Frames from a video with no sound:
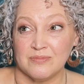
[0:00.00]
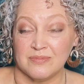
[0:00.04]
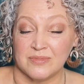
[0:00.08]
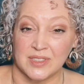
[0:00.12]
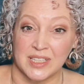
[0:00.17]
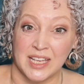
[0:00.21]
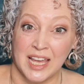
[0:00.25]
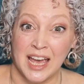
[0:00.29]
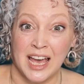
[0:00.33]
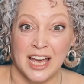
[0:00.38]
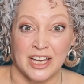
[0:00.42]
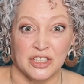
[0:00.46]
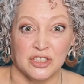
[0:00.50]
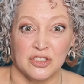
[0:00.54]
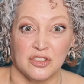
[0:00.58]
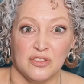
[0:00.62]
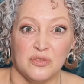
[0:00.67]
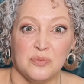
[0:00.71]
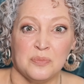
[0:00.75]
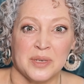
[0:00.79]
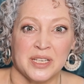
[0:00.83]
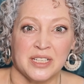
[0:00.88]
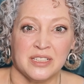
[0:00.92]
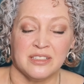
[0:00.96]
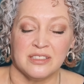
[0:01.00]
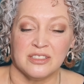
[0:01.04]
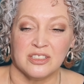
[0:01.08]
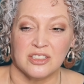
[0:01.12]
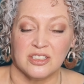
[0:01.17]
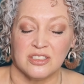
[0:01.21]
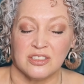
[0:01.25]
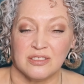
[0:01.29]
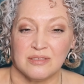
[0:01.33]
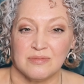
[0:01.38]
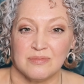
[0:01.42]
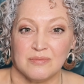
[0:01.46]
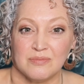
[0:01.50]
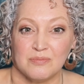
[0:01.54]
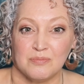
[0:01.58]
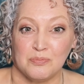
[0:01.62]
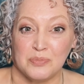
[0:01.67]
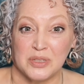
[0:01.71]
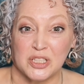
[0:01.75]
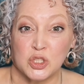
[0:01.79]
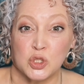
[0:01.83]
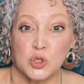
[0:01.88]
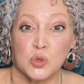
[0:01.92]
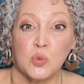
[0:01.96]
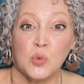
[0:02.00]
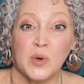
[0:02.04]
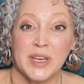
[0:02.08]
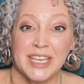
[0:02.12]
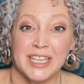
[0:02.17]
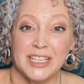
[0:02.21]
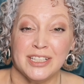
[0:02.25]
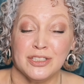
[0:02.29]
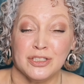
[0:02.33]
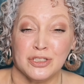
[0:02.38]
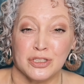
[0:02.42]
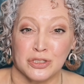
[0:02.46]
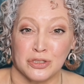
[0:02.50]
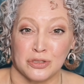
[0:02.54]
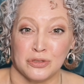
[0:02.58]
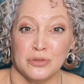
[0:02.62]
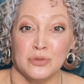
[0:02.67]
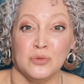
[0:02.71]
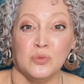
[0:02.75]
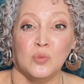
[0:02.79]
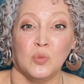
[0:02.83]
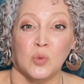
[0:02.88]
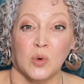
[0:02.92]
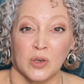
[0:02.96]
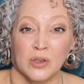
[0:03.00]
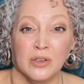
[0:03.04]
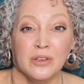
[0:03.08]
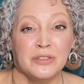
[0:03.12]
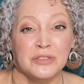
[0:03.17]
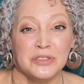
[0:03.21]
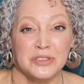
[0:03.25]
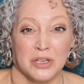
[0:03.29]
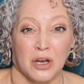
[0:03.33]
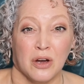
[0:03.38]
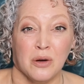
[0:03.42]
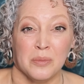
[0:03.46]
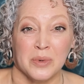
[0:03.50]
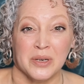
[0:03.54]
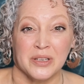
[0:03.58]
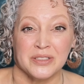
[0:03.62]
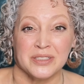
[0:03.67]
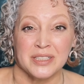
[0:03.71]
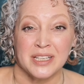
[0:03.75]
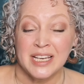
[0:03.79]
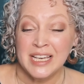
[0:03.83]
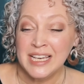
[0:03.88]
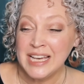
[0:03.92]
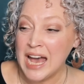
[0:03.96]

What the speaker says: yeah, you've been between two worlds almost,